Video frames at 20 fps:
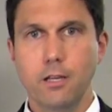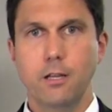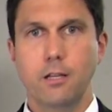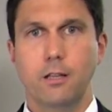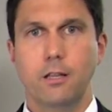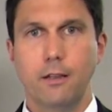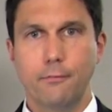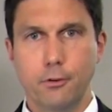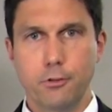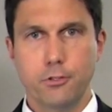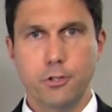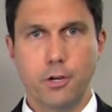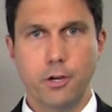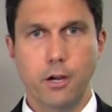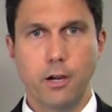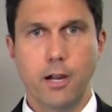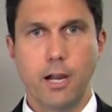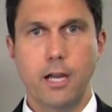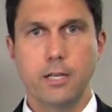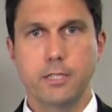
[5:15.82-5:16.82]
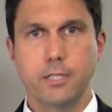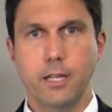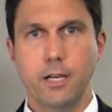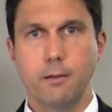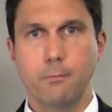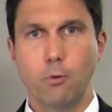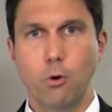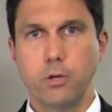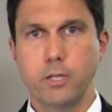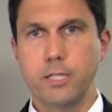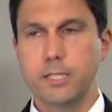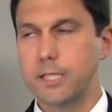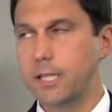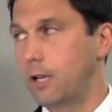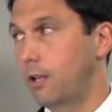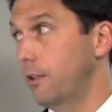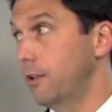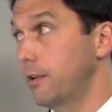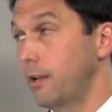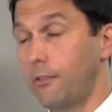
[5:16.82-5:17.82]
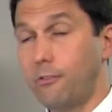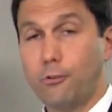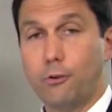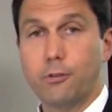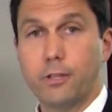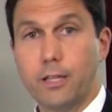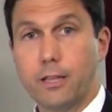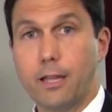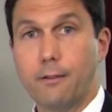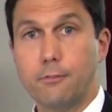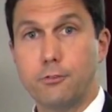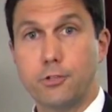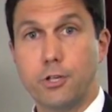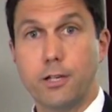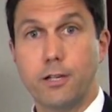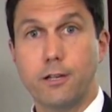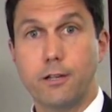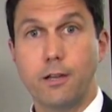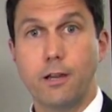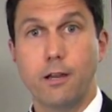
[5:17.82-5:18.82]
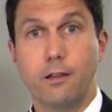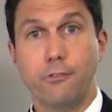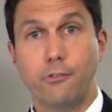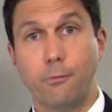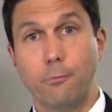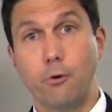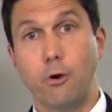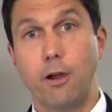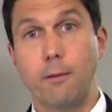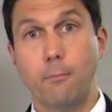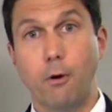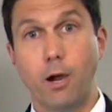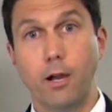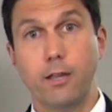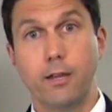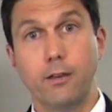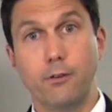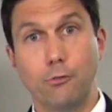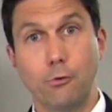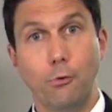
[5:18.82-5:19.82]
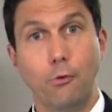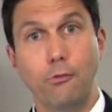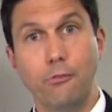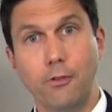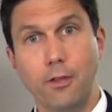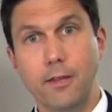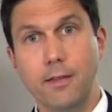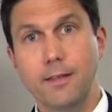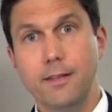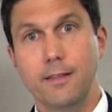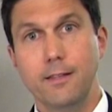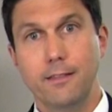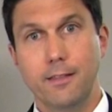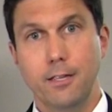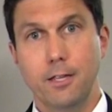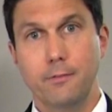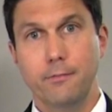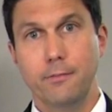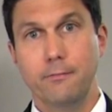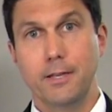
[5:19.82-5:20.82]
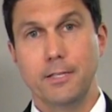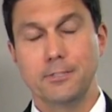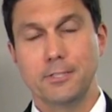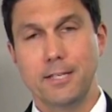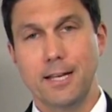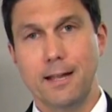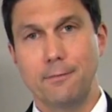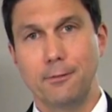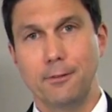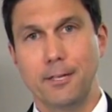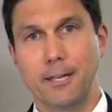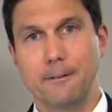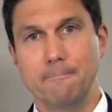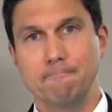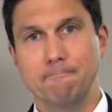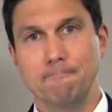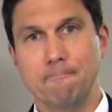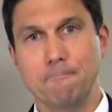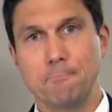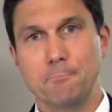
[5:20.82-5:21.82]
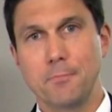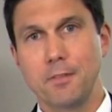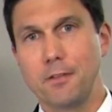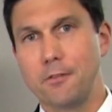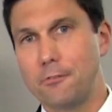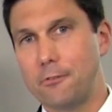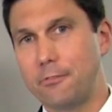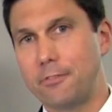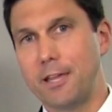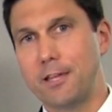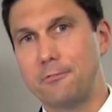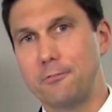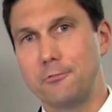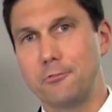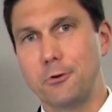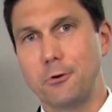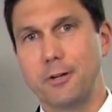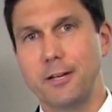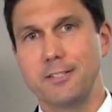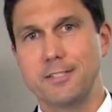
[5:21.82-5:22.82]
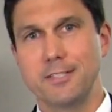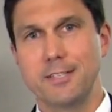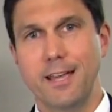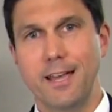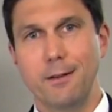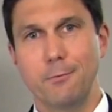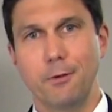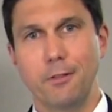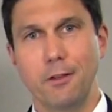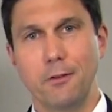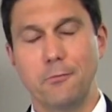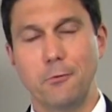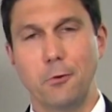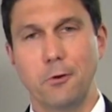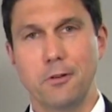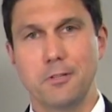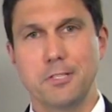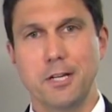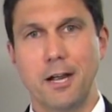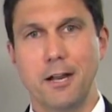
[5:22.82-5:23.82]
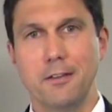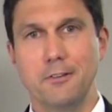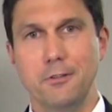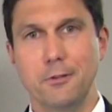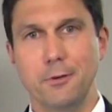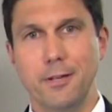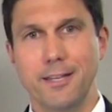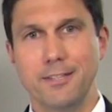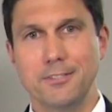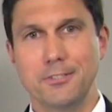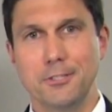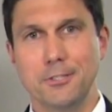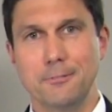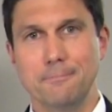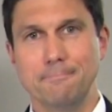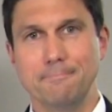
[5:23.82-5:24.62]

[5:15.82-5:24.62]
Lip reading: leveraging your content in more detail, and certainly leveraging some great marketing tools that you've invested heavily in. So thanks for joining today, and we look forward to talking to you again soon.